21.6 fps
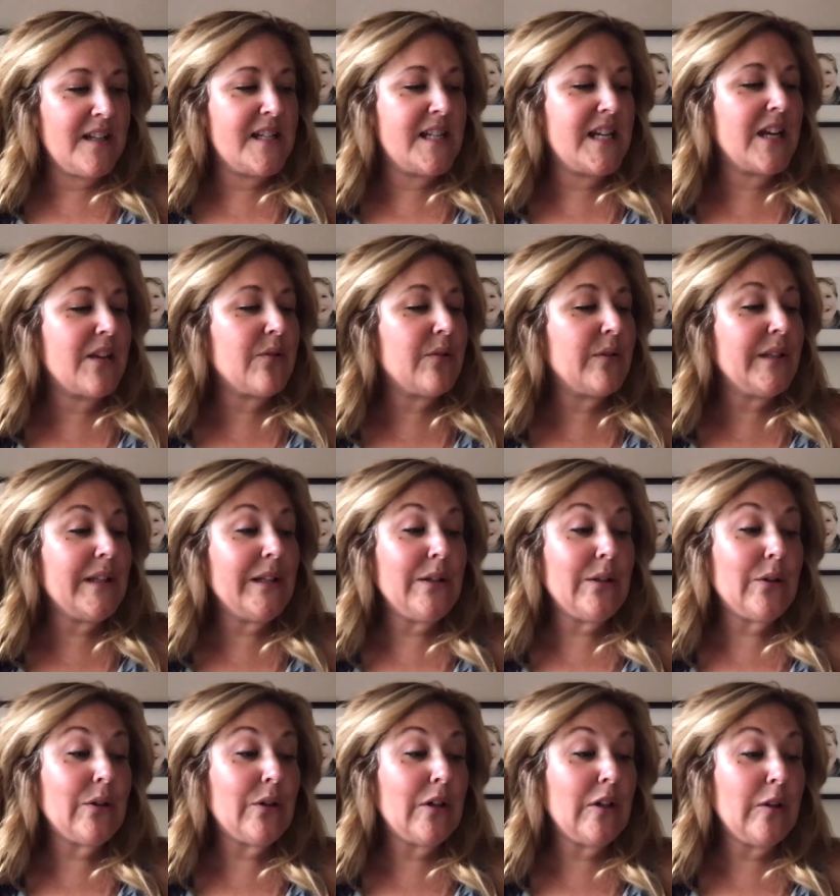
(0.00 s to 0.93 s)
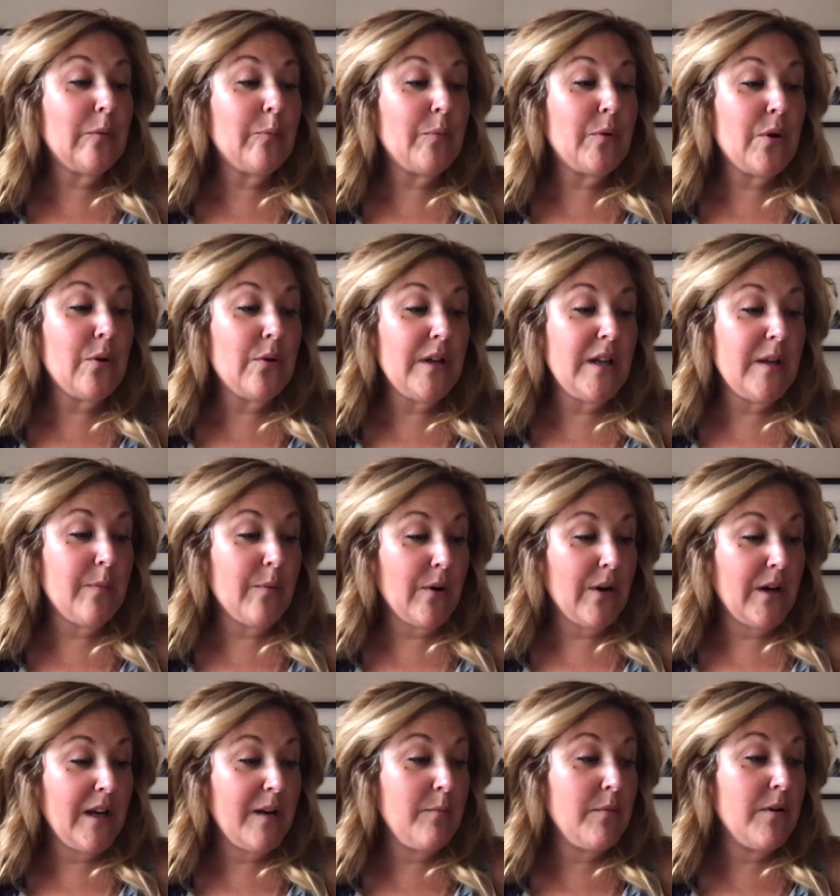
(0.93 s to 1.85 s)
to take their little girl Gooney
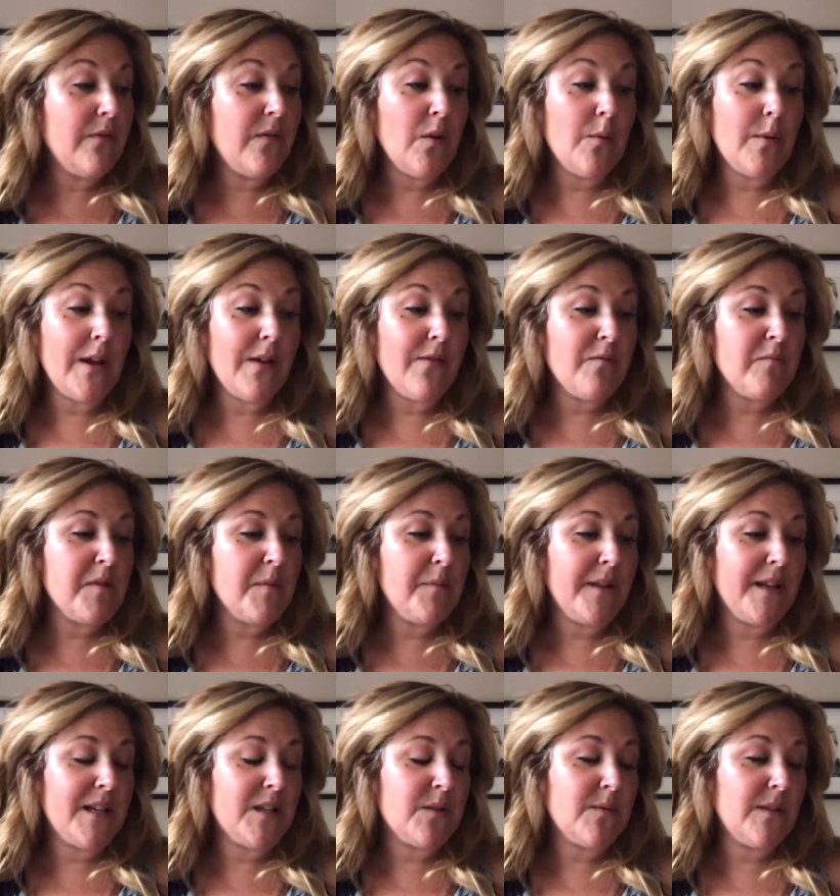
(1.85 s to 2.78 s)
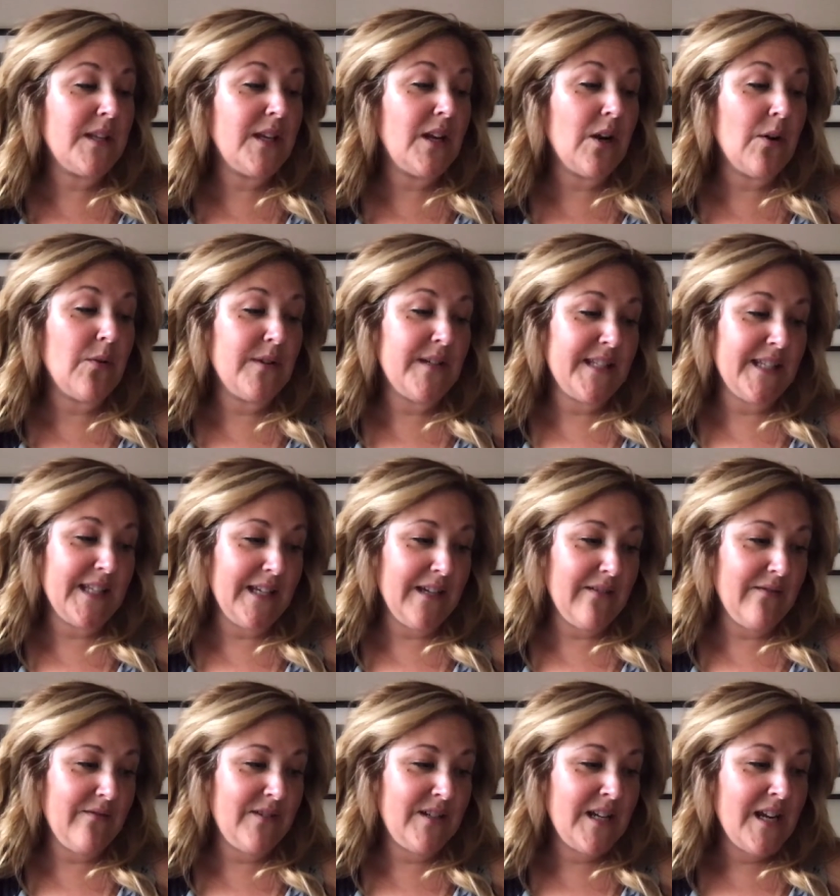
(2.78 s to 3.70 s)
Bird and move away from the place where they'd always
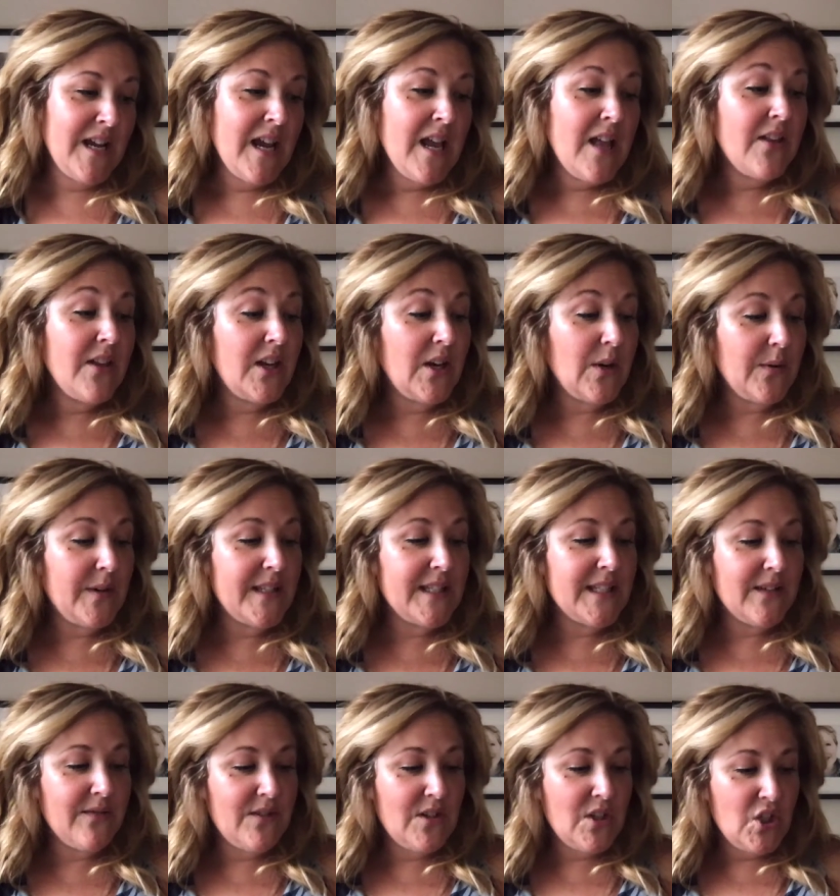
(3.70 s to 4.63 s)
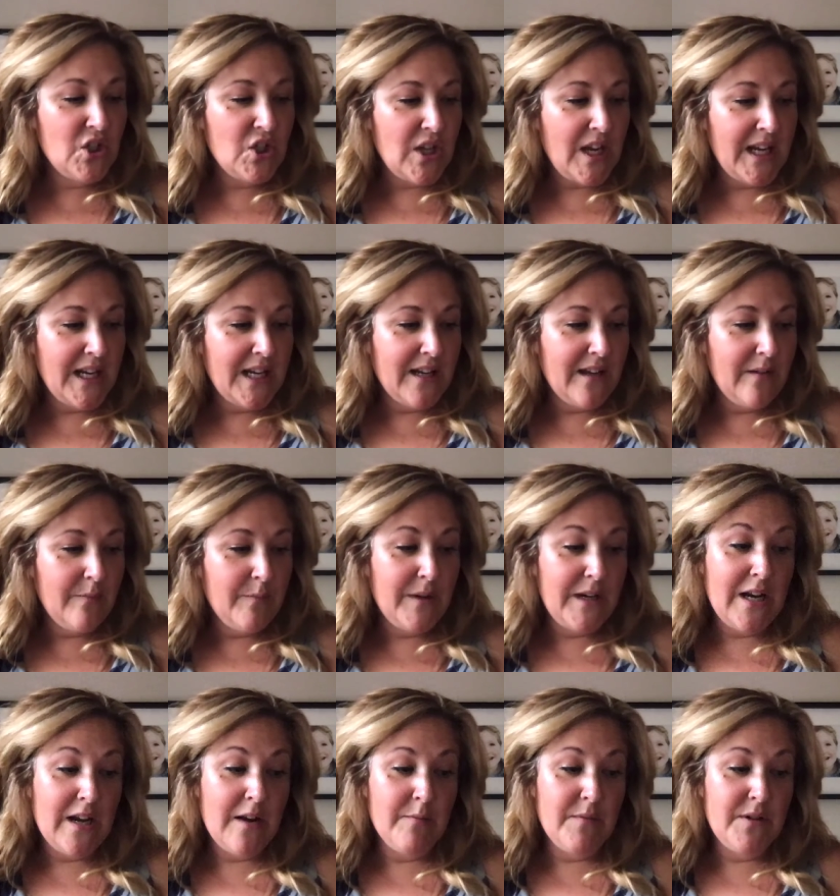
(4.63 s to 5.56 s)
lived. They'd always lived in China,
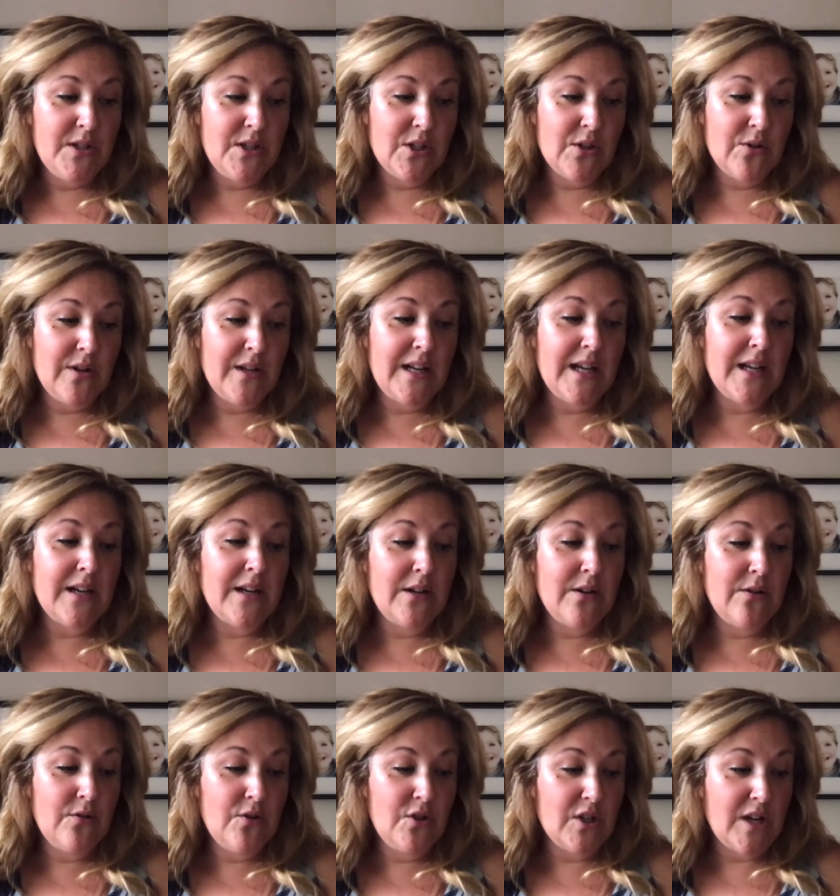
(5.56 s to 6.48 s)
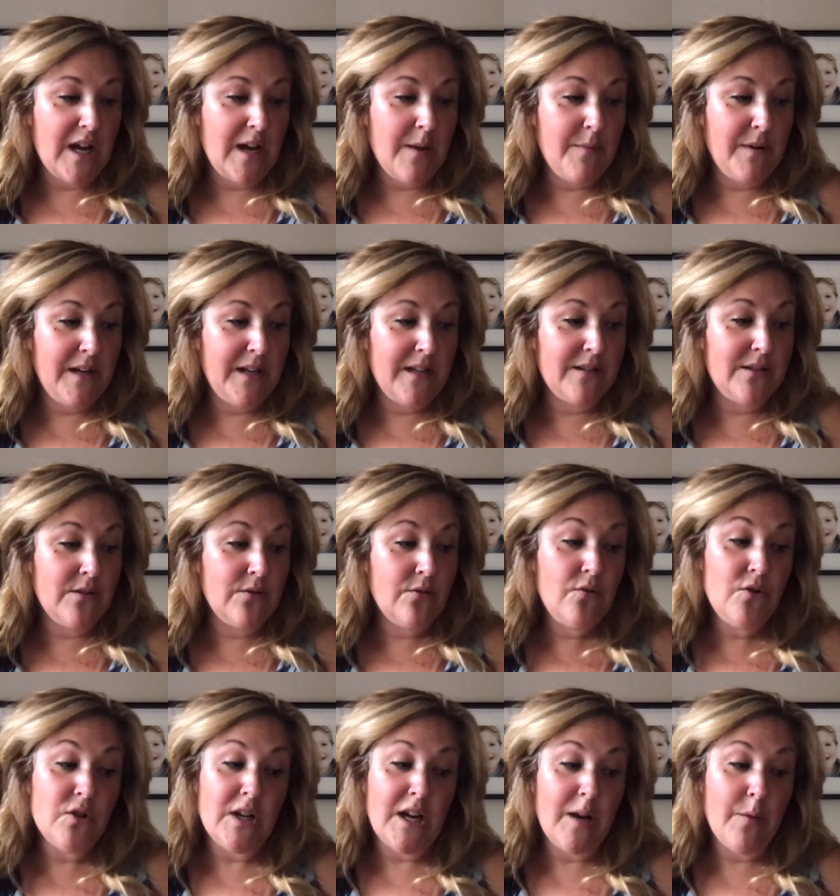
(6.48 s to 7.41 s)
but now Mr. Greene had a new job, and his
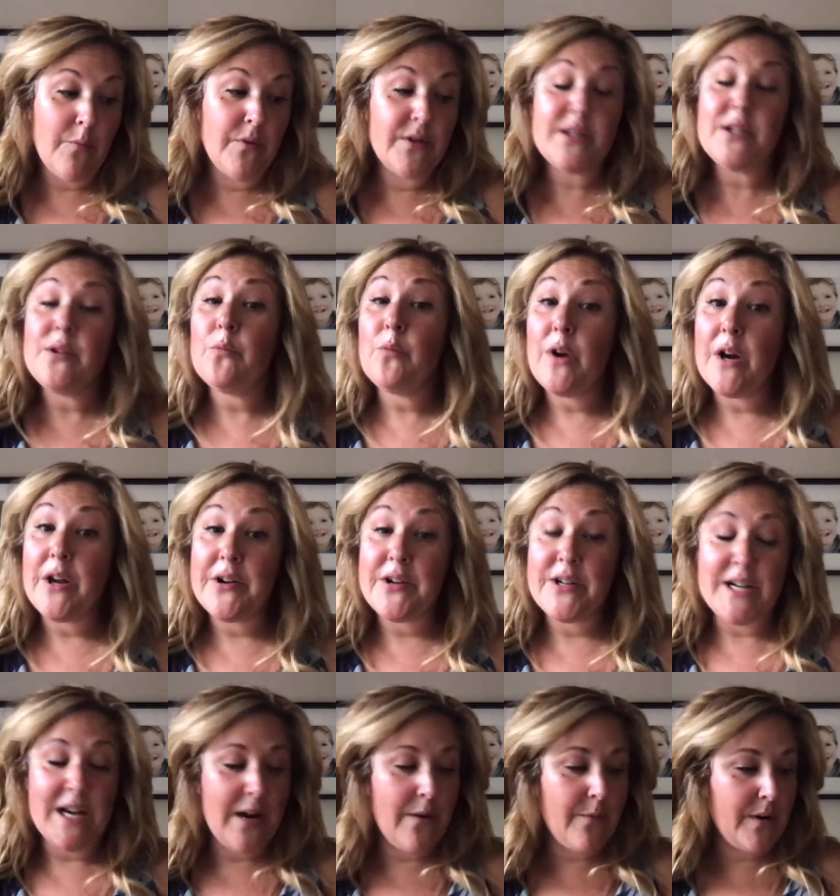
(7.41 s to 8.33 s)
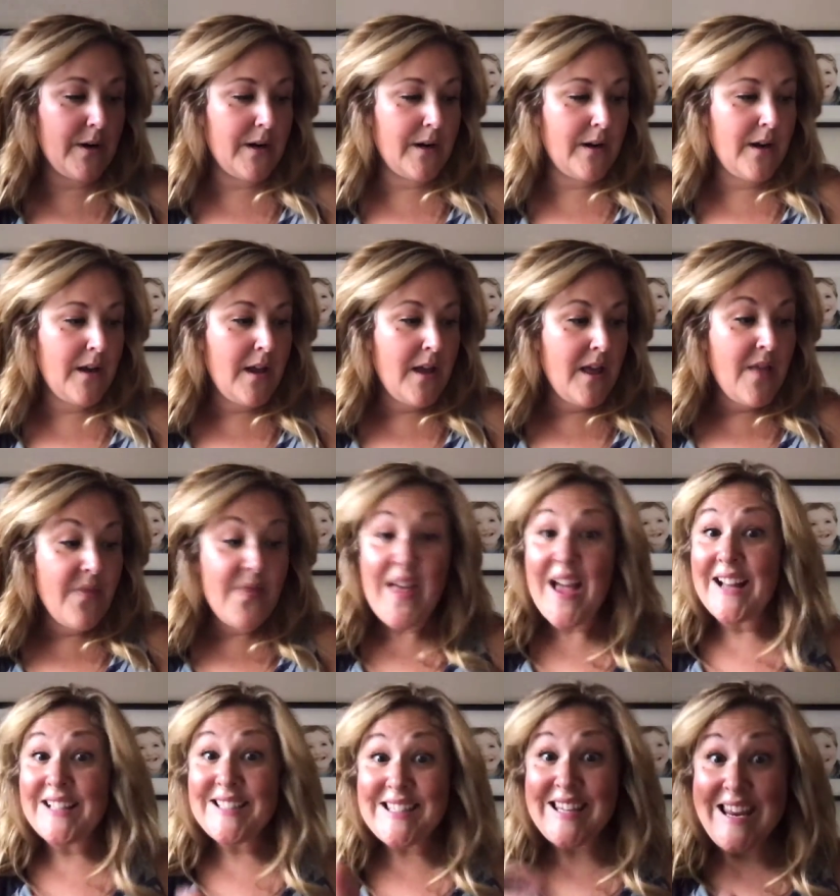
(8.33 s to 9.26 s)
new job was in Water Tower.
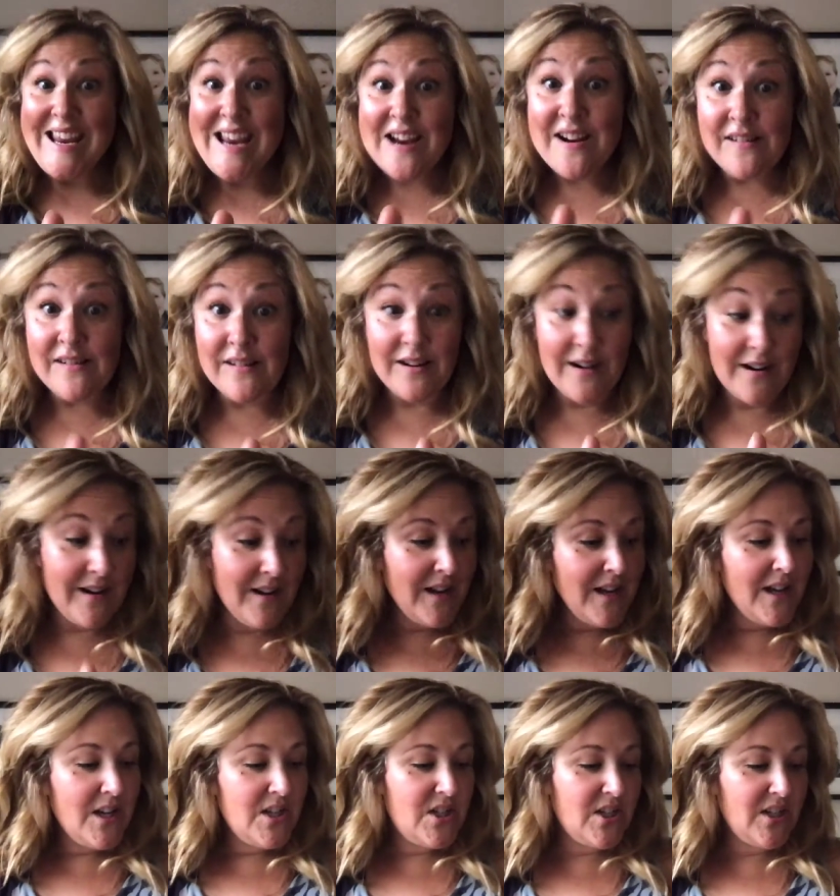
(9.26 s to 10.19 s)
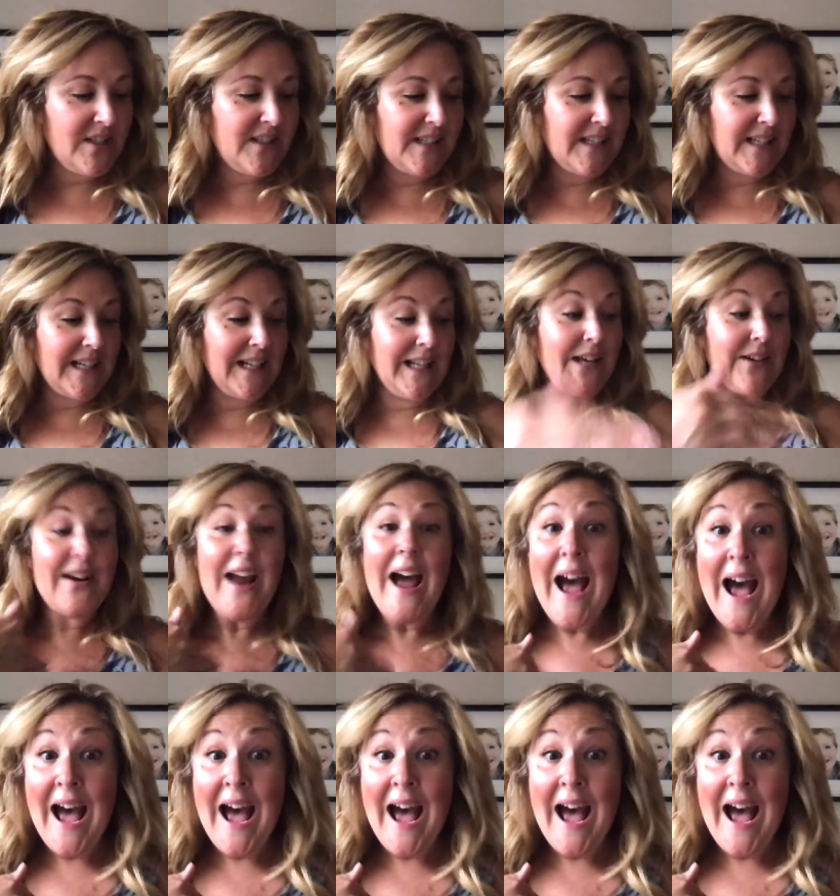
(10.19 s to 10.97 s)
That's here! Chelsea said aloud,